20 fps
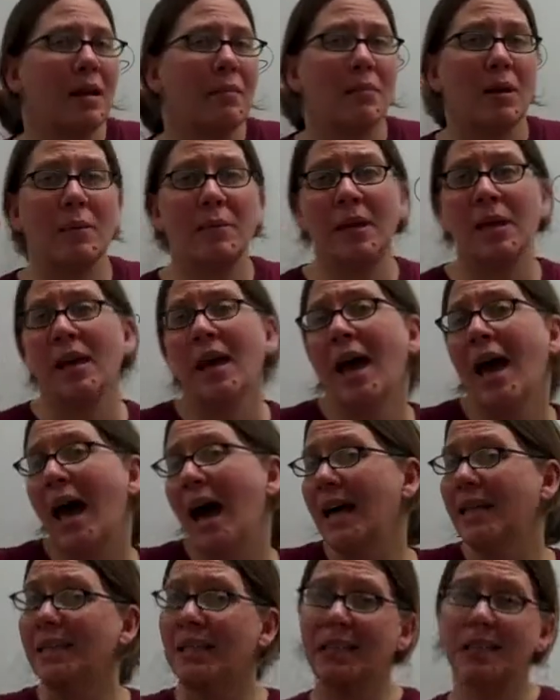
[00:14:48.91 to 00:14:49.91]
and maybe
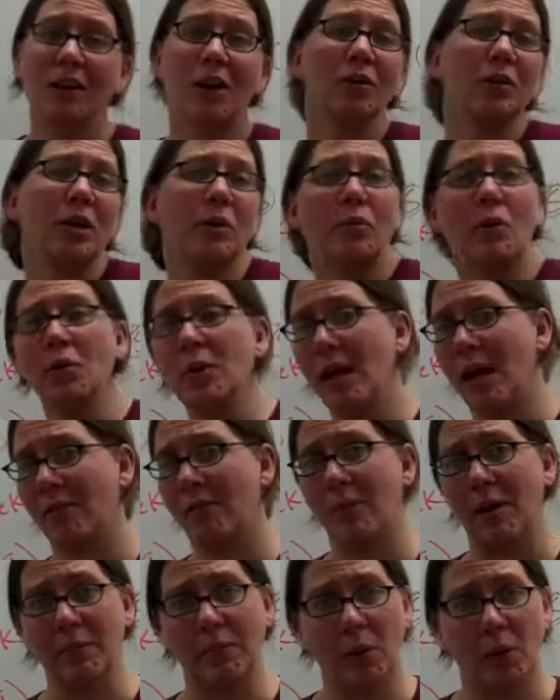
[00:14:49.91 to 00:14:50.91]
as an adult they won't
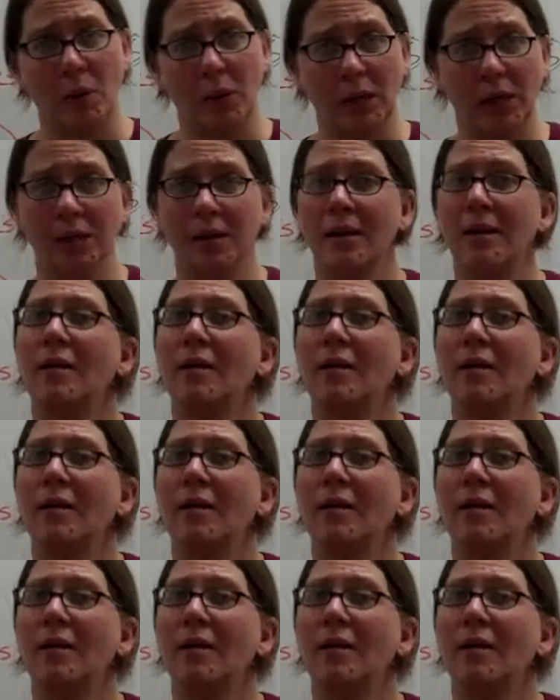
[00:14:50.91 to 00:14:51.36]
have bipolar.